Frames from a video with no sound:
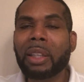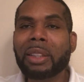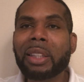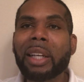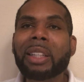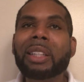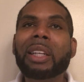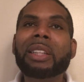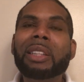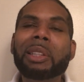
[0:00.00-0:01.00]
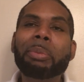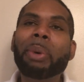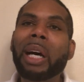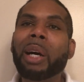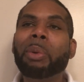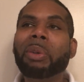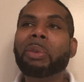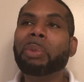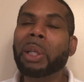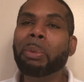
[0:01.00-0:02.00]
Satan gets his power
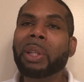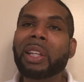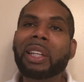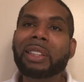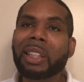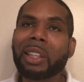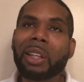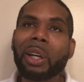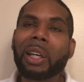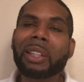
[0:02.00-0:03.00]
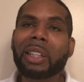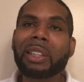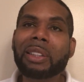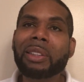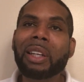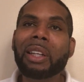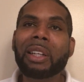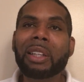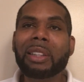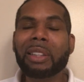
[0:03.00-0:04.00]
from keeping things in the darkness.
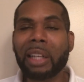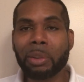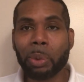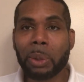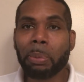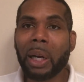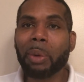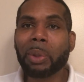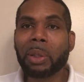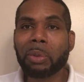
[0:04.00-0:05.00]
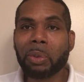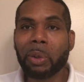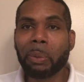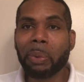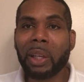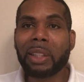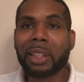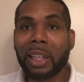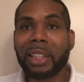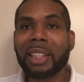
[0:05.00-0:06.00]
That's where his power comes from. Things
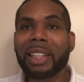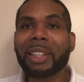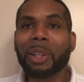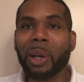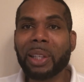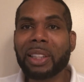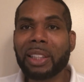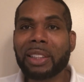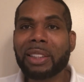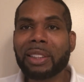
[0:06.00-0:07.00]
hidden in darkness.